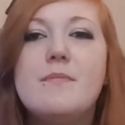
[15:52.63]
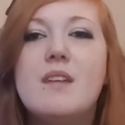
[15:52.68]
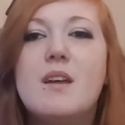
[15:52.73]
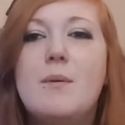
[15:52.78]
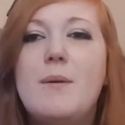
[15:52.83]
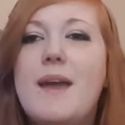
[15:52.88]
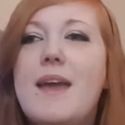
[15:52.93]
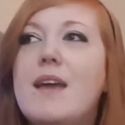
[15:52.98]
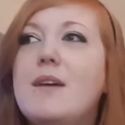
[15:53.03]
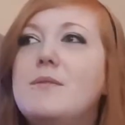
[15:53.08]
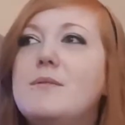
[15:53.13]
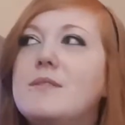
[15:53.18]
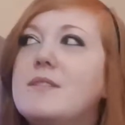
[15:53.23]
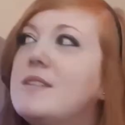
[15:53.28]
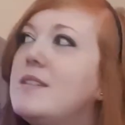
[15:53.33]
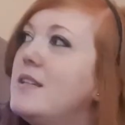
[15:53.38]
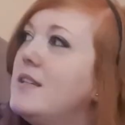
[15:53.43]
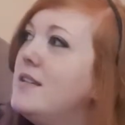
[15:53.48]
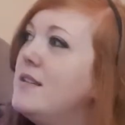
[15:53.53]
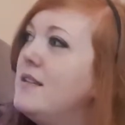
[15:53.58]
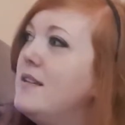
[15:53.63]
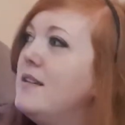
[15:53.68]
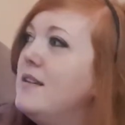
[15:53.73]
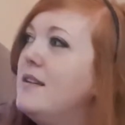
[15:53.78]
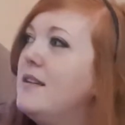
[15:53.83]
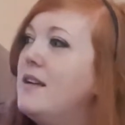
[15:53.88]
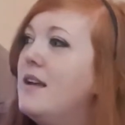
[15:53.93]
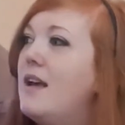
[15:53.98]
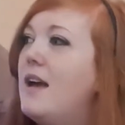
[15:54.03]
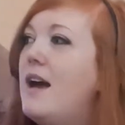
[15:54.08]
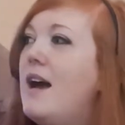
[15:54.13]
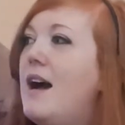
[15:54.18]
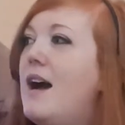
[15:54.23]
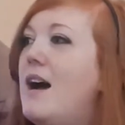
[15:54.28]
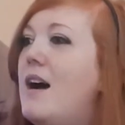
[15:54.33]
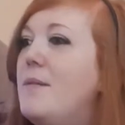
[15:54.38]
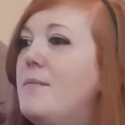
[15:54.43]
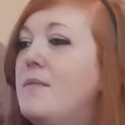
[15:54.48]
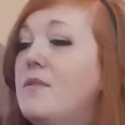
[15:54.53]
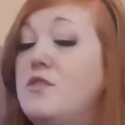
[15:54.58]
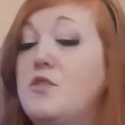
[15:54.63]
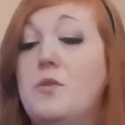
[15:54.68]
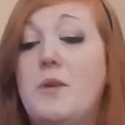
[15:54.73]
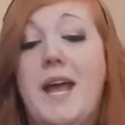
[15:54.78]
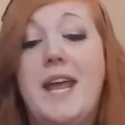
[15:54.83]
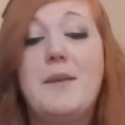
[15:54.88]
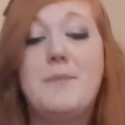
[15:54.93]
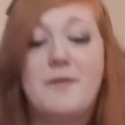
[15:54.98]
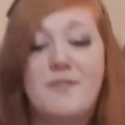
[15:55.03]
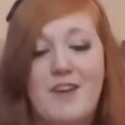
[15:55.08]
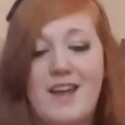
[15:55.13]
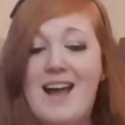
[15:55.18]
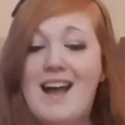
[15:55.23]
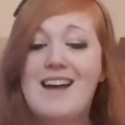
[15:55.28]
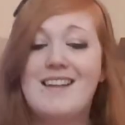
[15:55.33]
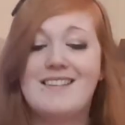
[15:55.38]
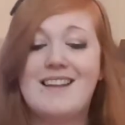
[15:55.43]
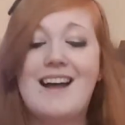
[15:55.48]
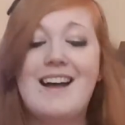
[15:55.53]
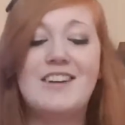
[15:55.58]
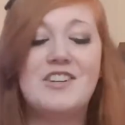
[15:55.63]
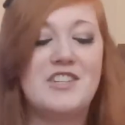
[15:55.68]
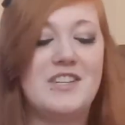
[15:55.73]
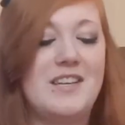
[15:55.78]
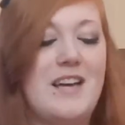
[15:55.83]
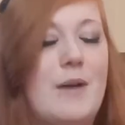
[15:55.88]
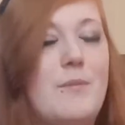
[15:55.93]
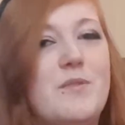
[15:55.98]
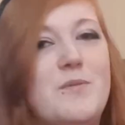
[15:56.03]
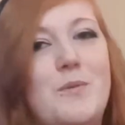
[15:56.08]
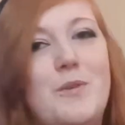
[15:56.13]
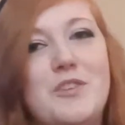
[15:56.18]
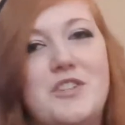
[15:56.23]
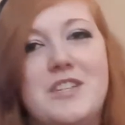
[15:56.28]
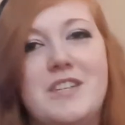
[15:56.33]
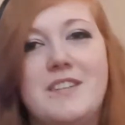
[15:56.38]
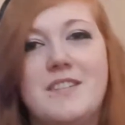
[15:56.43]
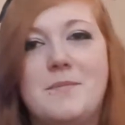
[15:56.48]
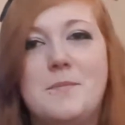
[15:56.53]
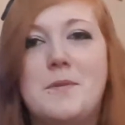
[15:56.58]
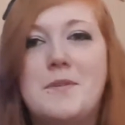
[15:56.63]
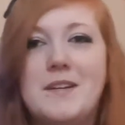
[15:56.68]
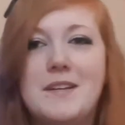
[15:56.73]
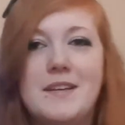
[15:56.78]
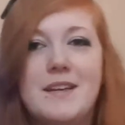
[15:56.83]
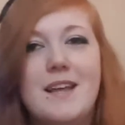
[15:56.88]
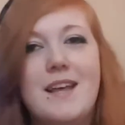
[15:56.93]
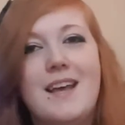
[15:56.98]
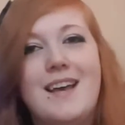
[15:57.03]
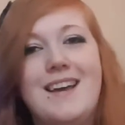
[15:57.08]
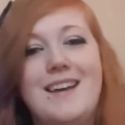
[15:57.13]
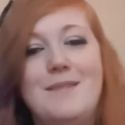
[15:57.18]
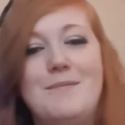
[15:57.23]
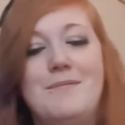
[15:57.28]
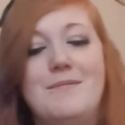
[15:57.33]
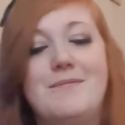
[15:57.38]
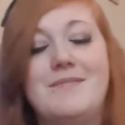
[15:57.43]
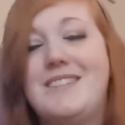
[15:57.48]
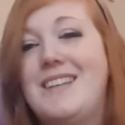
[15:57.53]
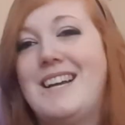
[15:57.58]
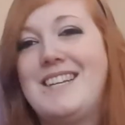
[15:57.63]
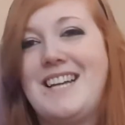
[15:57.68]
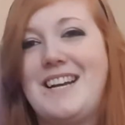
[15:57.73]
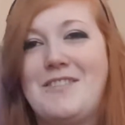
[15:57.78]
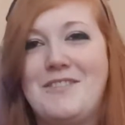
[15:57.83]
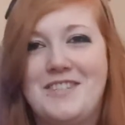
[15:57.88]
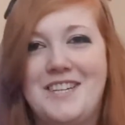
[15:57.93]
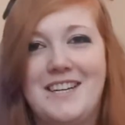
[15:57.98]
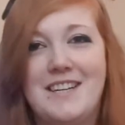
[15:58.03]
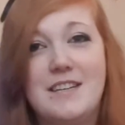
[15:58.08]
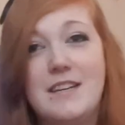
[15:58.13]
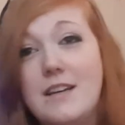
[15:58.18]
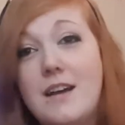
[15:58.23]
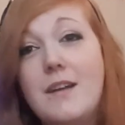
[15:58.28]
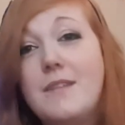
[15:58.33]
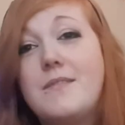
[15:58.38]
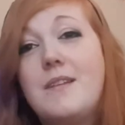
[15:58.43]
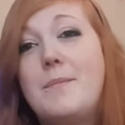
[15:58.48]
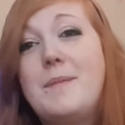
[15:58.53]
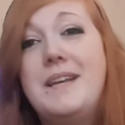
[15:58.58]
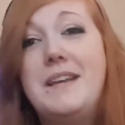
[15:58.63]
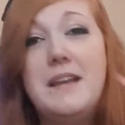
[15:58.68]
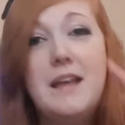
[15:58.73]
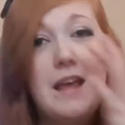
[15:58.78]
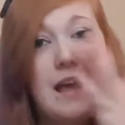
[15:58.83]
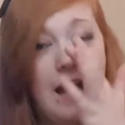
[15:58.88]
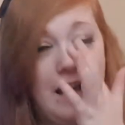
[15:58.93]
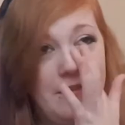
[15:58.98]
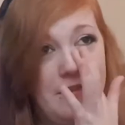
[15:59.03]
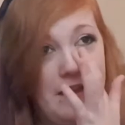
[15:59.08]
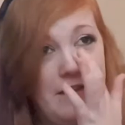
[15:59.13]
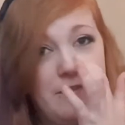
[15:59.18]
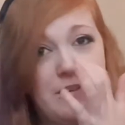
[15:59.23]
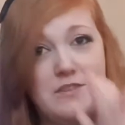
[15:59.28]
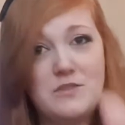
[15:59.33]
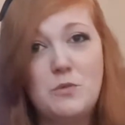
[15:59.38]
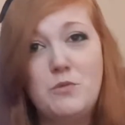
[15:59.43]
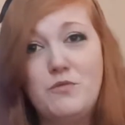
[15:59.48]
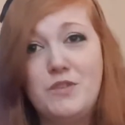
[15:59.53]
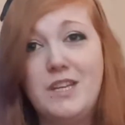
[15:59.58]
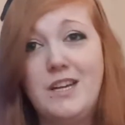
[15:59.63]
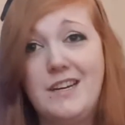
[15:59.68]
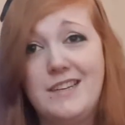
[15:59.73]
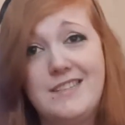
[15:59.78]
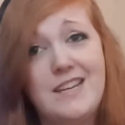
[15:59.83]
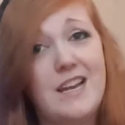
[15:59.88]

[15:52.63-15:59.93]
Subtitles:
What else? So anyway, right, I was watching it this morning, Attack on Titan. I mean, if you don't realise,